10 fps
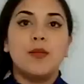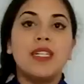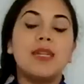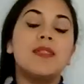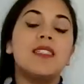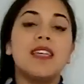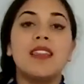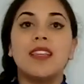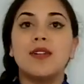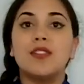But Gibson
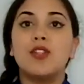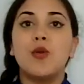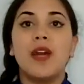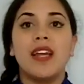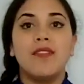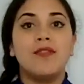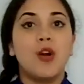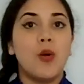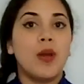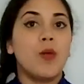said that there was no way of
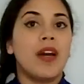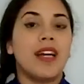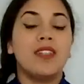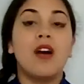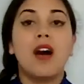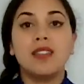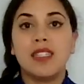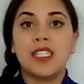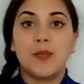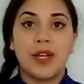knowing what had
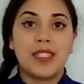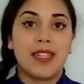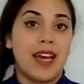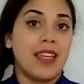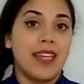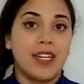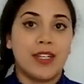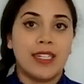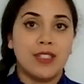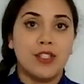caused these breaks that had
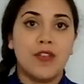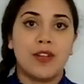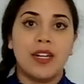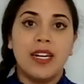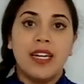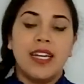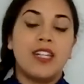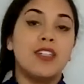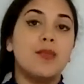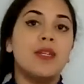later healed over.
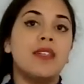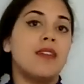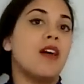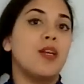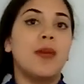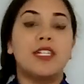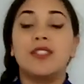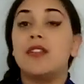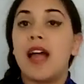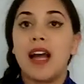It could have been an
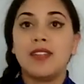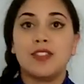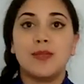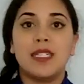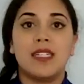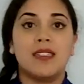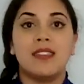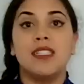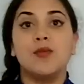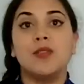occupational hazard
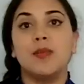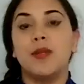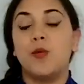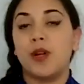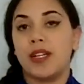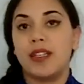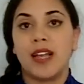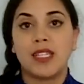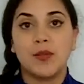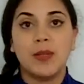because these would have been working
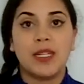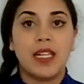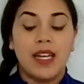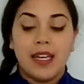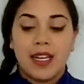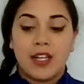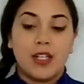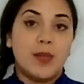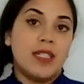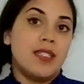class women. It
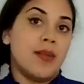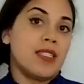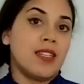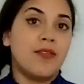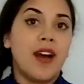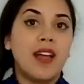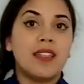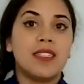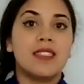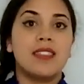could have been domestic
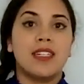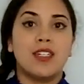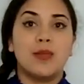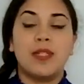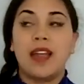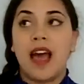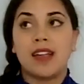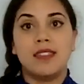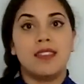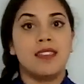violence. It could have been
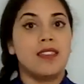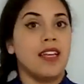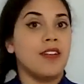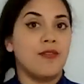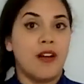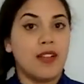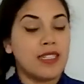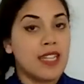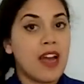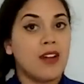accidents like
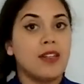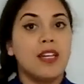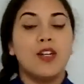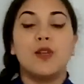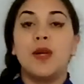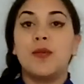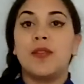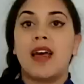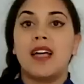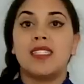falling down.
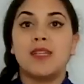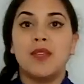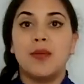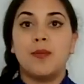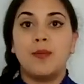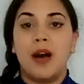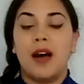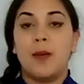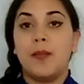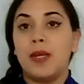Remember that some of
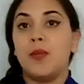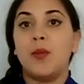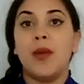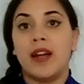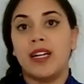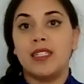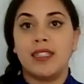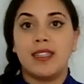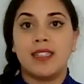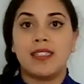the people buried
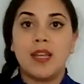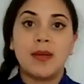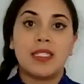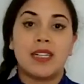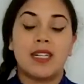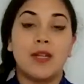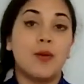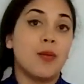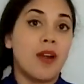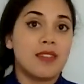in this cemetery
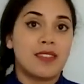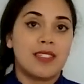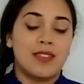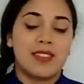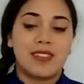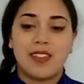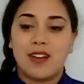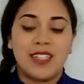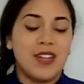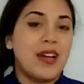were prostitutes.
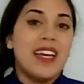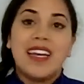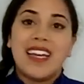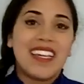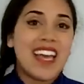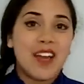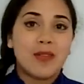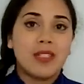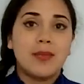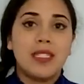So, you know, it
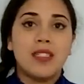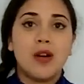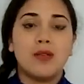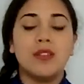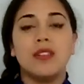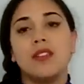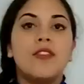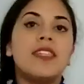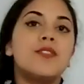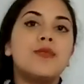can't really be known.
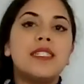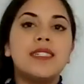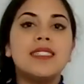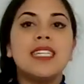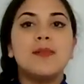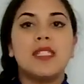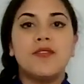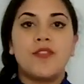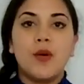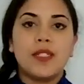For this reason,
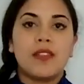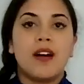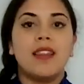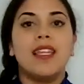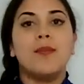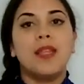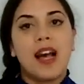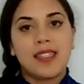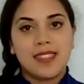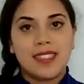Gibson focused on the
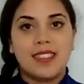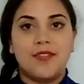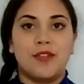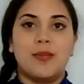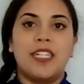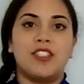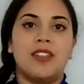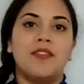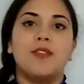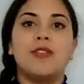plastic
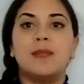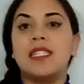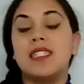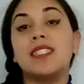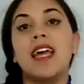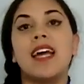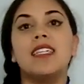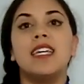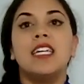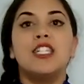deformation of the ribs
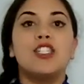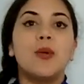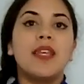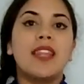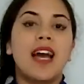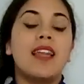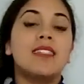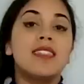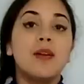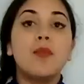instead, showing that
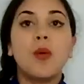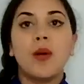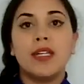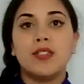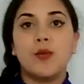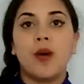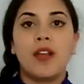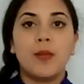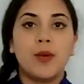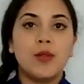at some point,
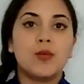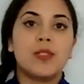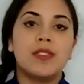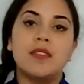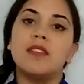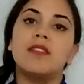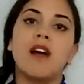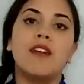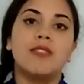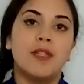while the bones were still
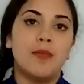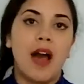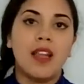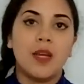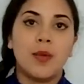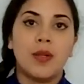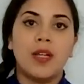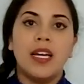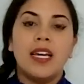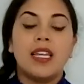soft and
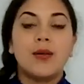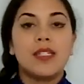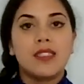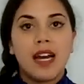malleable, there were